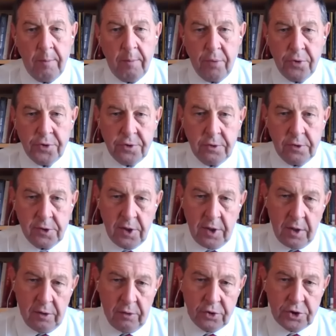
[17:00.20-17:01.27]
personal,
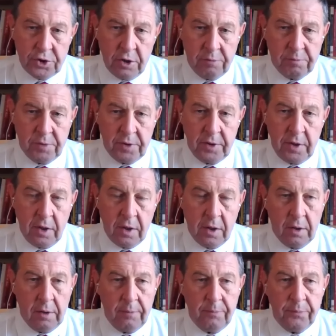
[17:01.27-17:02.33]
psychological,
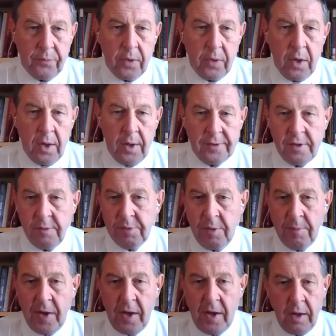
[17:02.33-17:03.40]
political,
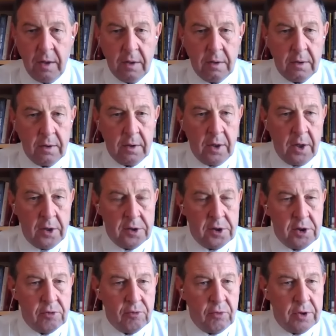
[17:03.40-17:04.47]
diplomatic,
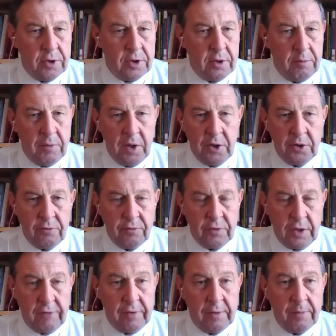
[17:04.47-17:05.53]
security, military,
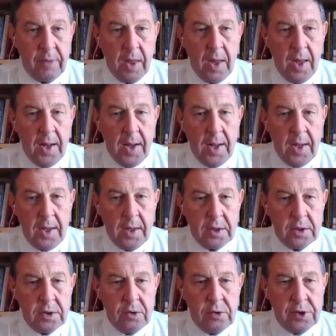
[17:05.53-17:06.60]
whatever,
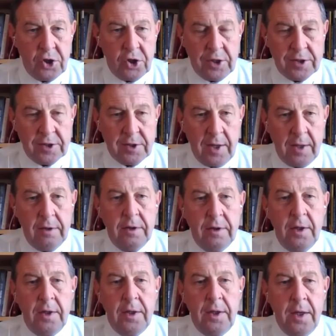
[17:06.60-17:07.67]
to such extent
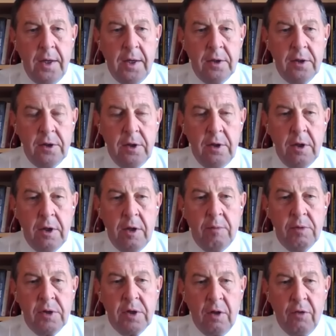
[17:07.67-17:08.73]
that he considered
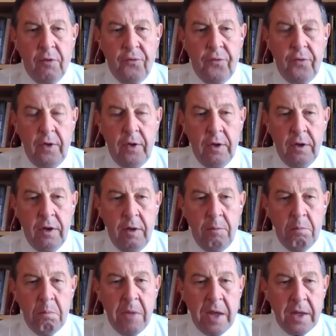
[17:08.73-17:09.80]
himself the
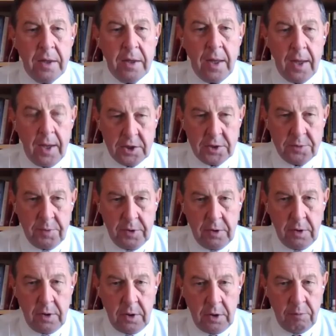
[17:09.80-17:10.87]
main
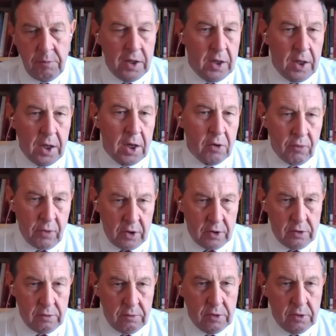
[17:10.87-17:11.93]
expert in many
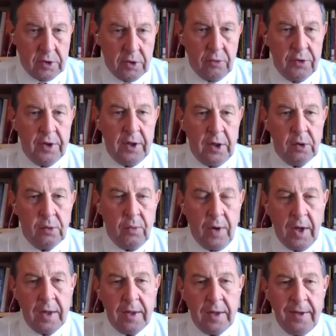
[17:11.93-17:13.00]
areas. So that is
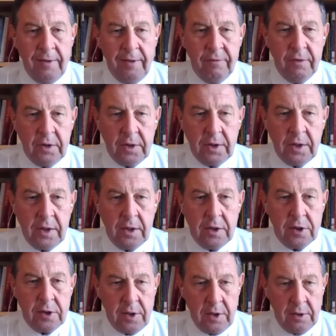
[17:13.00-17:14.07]
why even he
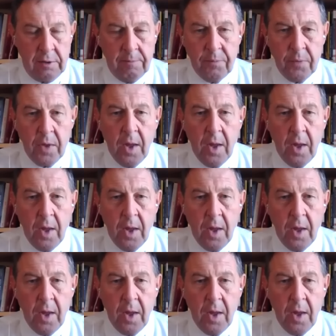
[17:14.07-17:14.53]
still